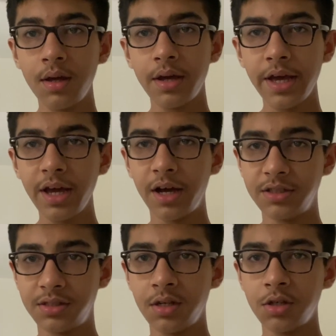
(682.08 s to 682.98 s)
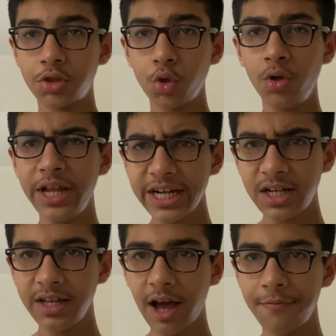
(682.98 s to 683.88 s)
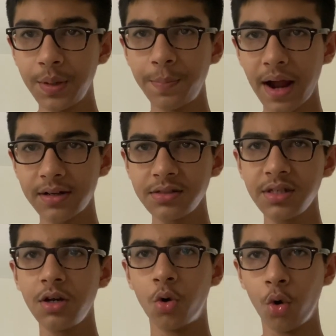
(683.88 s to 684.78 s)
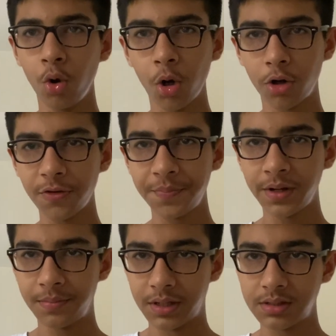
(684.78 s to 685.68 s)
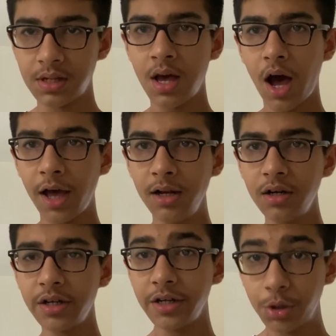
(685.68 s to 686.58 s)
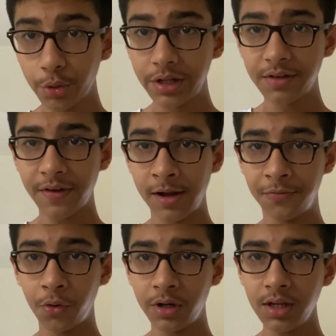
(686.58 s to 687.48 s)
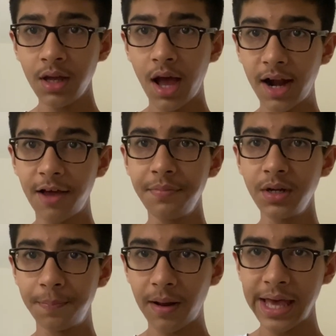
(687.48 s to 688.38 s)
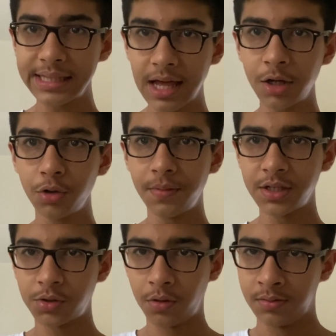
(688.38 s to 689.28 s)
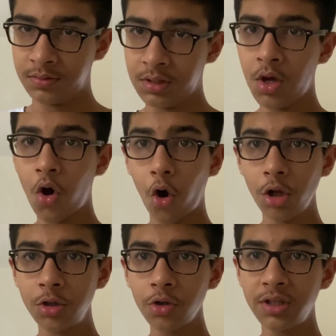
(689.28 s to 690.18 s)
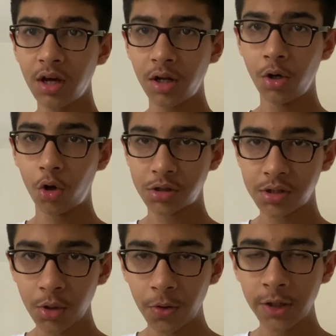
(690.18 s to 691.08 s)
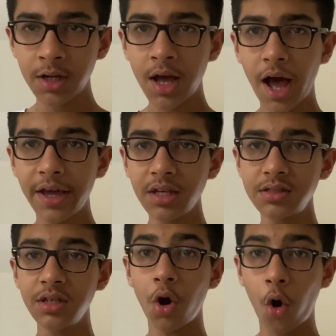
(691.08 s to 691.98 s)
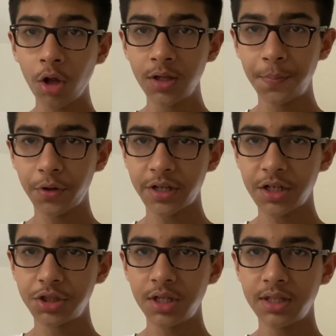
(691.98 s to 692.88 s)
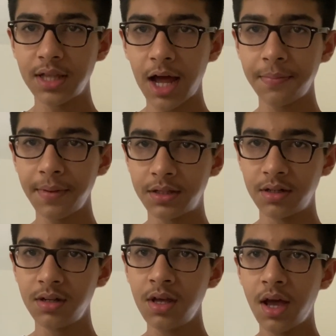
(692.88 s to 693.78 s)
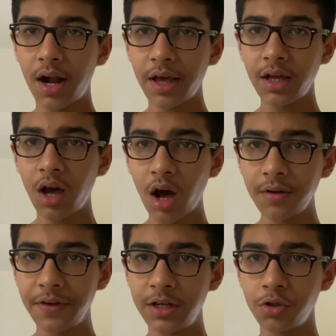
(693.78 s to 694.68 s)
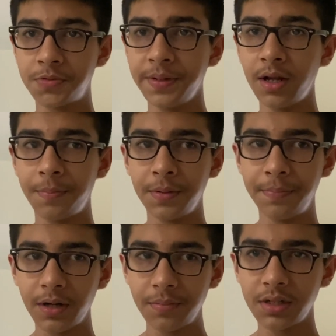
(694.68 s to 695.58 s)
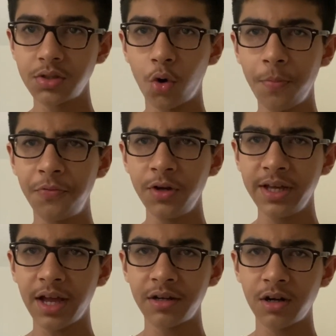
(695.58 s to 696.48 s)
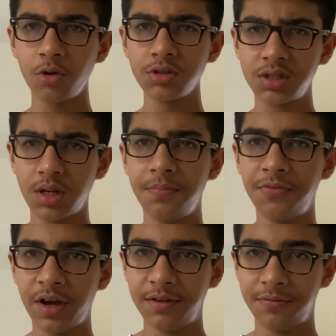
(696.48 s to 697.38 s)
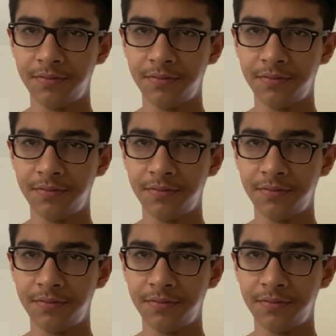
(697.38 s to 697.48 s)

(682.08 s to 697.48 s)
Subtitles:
Hey guys, so lately I've been practicing a whole lot of pyramids. I learned intuitive L4E and I've been applying that to my solves. Although they are a lot slower, I can see all the potential in that method and I can't wait to speed up in pyramids, hopefully get around sub 5.